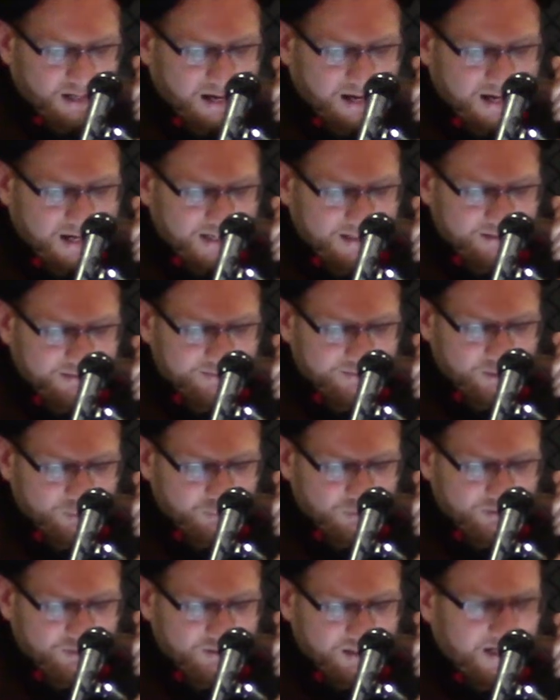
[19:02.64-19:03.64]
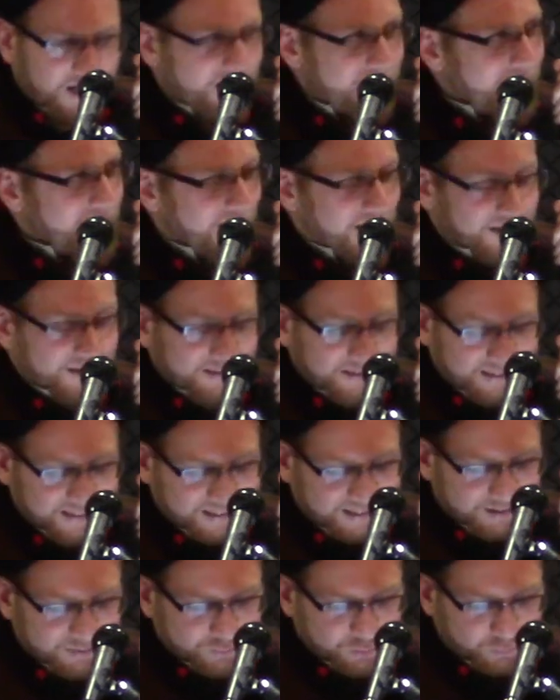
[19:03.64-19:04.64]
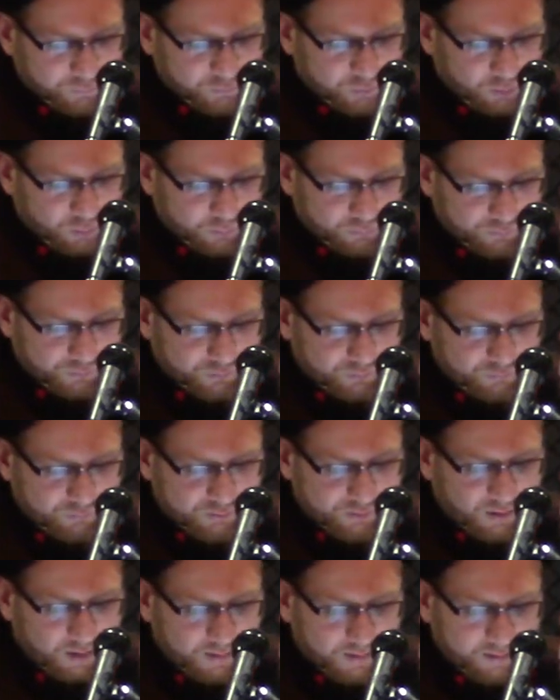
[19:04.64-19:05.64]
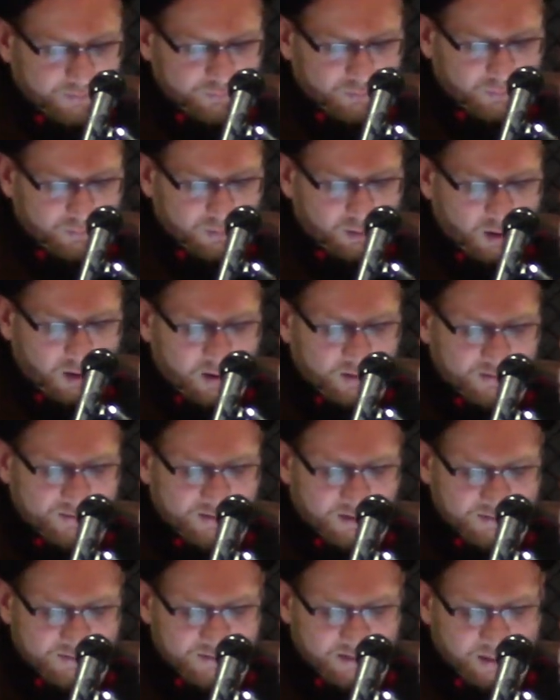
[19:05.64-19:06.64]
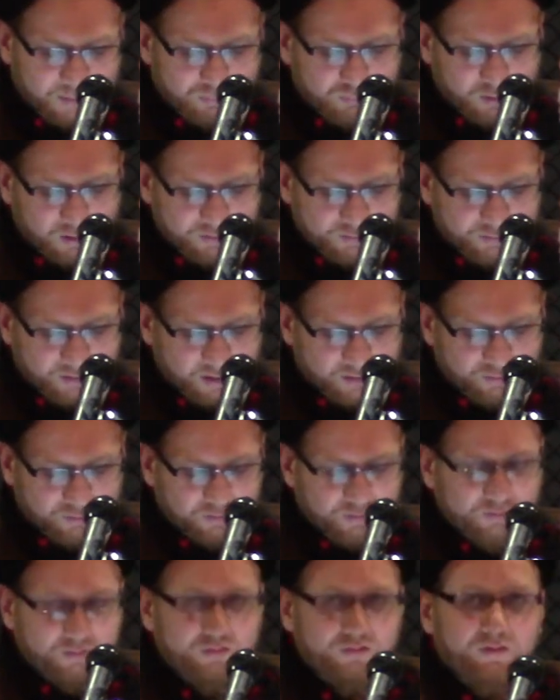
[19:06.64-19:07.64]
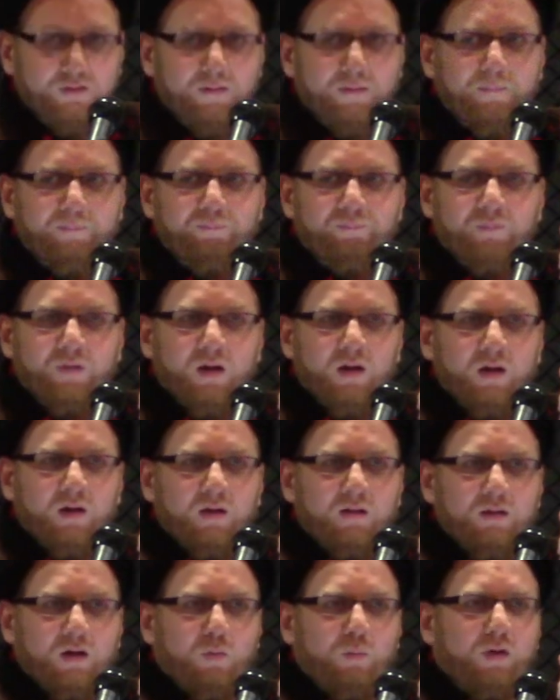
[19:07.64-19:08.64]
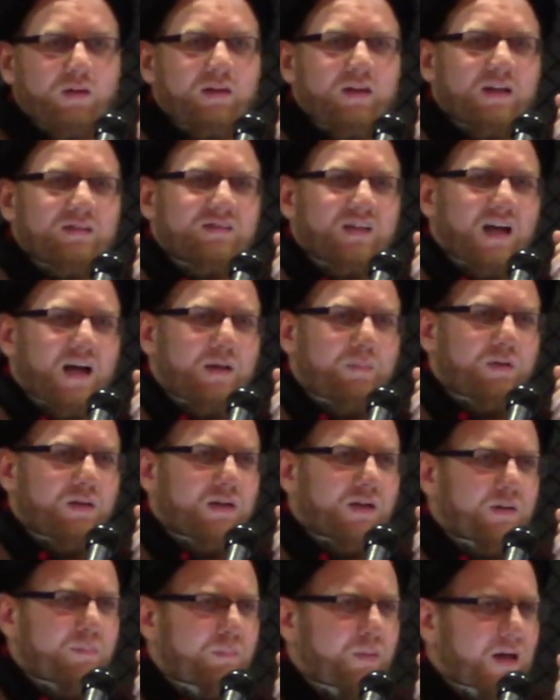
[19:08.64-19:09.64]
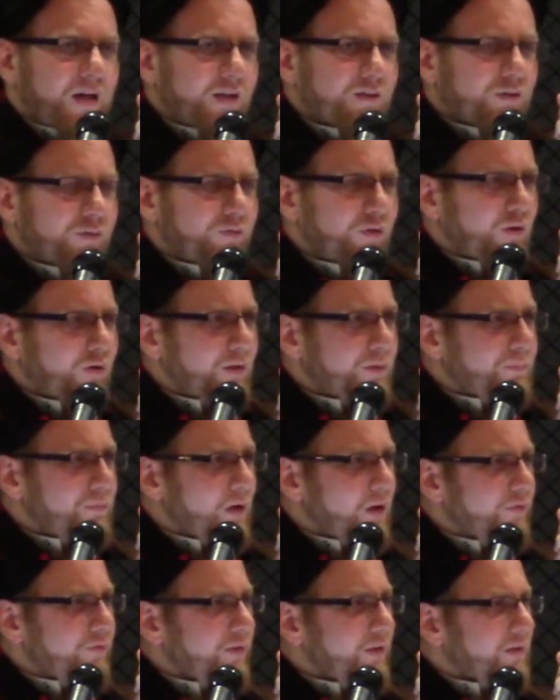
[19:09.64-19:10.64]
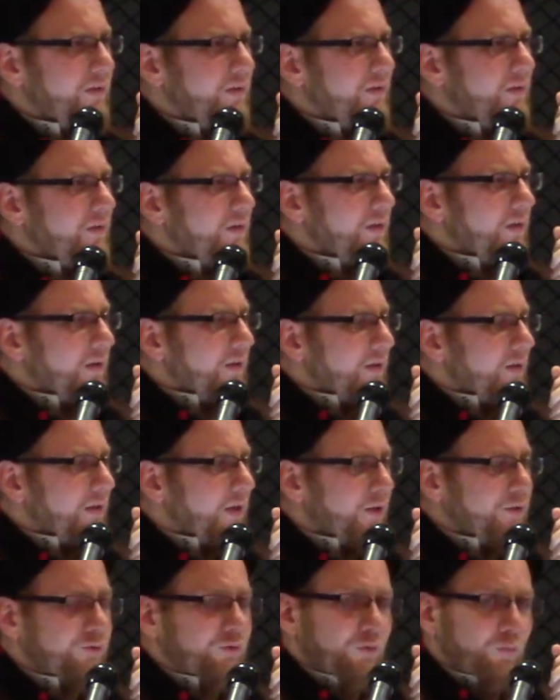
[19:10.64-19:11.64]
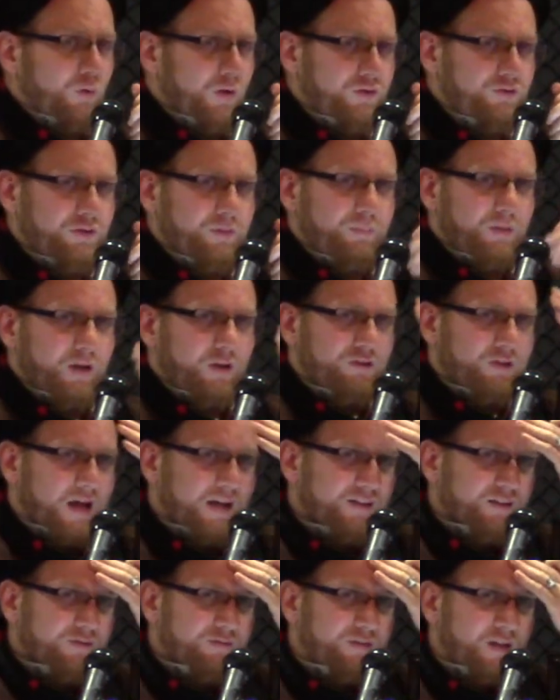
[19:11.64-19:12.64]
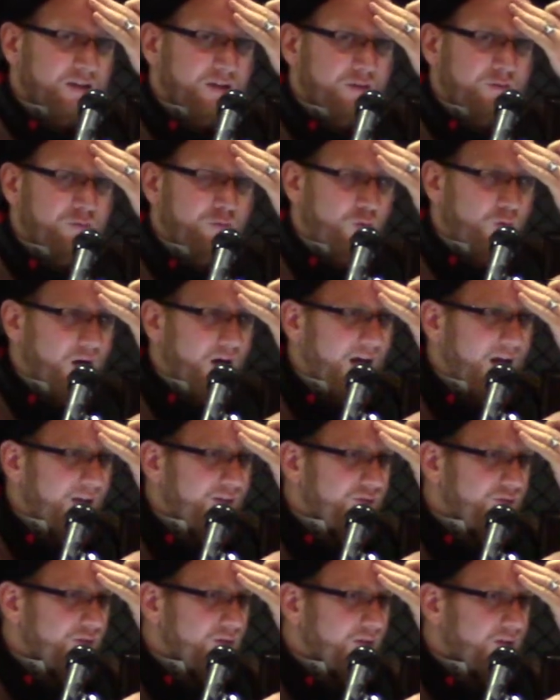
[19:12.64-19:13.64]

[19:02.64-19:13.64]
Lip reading: eyes there were signs like knees of goats resulting from long sajda and prostrations. And when the ashab and the companions of the Holy Prophet, they used to worship, it was as if that their foreheads,